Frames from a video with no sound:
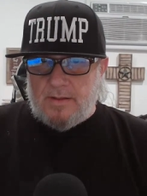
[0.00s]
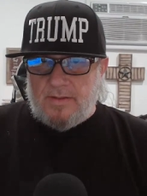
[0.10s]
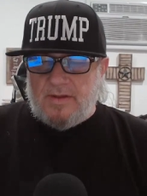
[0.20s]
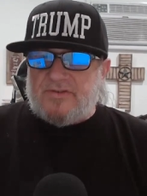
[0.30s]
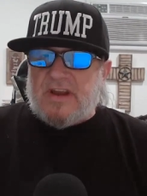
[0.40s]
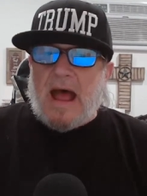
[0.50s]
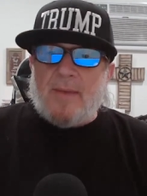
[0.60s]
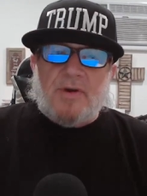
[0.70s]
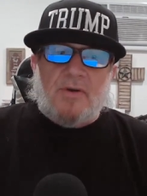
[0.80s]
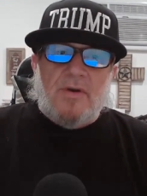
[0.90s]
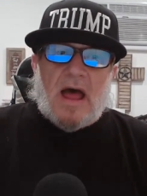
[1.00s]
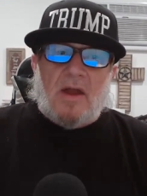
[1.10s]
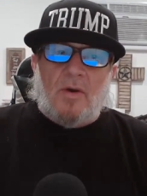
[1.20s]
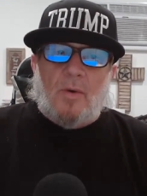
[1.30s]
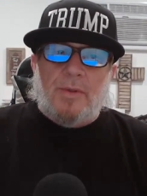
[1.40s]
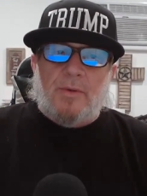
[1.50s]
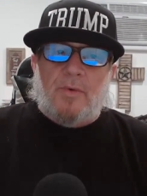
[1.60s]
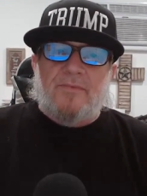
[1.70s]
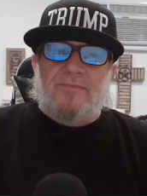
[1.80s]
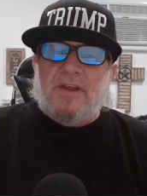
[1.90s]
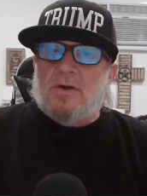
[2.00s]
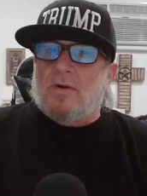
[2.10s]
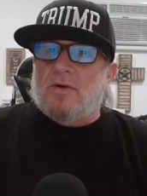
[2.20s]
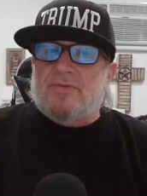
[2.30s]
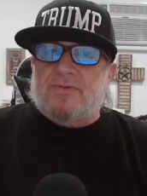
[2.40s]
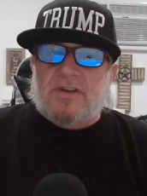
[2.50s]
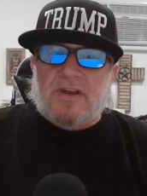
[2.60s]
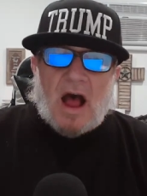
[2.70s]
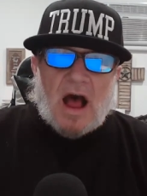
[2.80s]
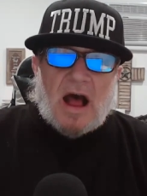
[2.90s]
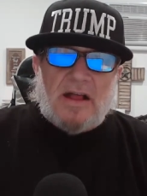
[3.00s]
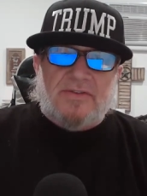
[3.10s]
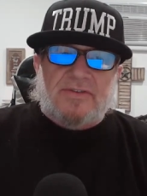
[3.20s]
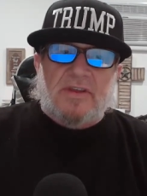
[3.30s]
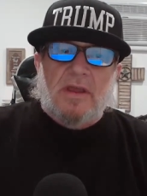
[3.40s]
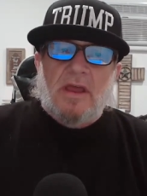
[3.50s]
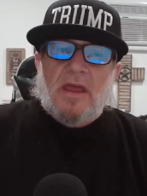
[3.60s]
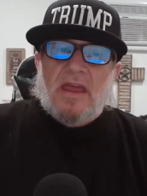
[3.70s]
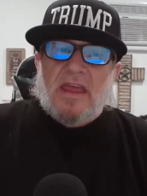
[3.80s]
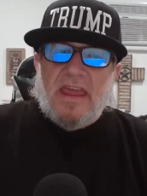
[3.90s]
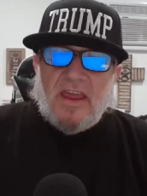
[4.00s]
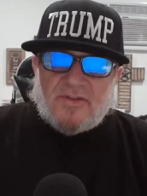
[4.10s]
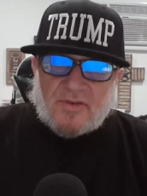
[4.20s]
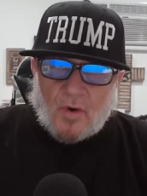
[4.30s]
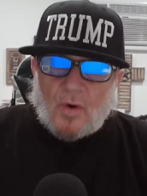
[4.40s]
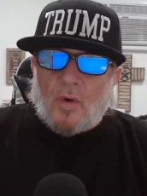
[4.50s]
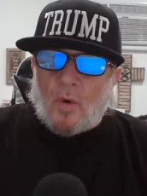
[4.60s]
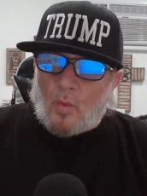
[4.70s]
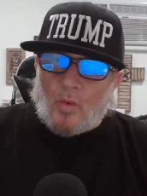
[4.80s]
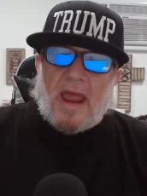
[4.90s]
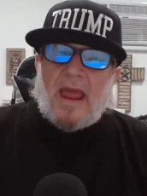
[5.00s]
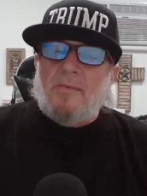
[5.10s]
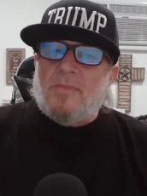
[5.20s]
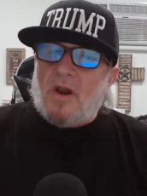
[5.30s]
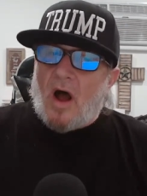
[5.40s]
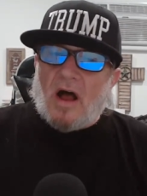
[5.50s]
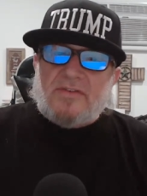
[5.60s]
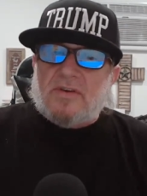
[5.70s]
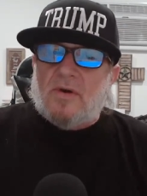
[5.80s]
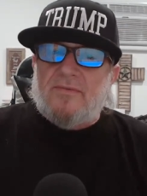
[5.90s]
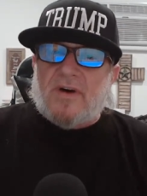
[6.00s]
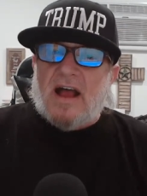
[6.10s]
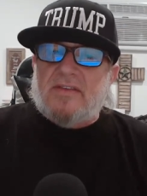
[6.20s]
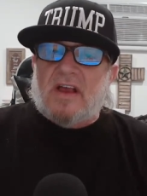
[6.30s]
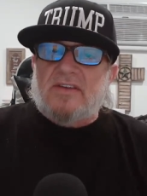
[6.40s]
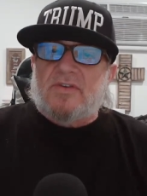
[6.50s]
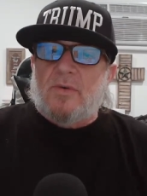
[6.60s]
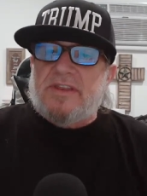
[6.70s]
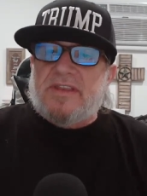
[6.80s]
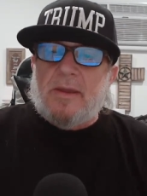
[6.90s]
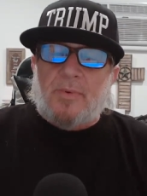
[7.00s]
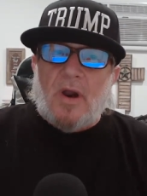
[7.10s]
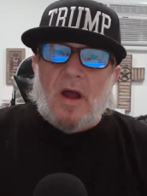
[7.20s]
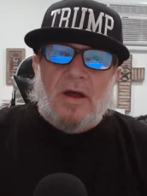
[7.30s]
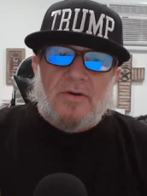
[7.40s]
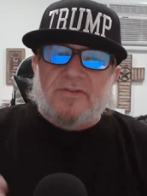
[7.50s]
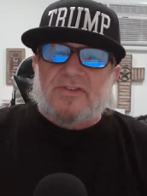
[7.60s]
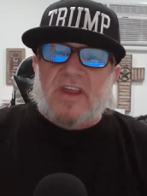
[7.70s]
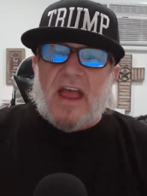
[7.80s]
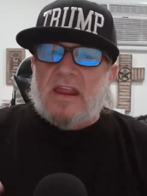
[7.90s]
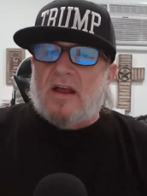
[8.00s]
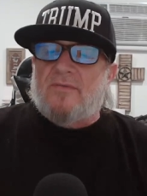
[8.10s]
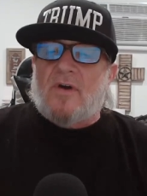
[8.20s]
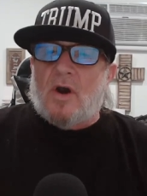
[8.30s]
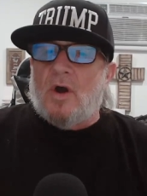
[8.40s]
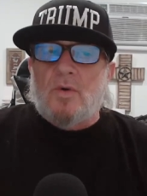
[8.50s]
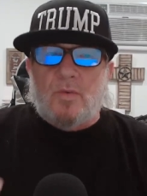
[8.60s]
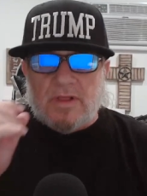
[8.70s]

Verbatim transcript: the chapter not only reveals God's eternal reign, but also invites us to a deeper understanding of our own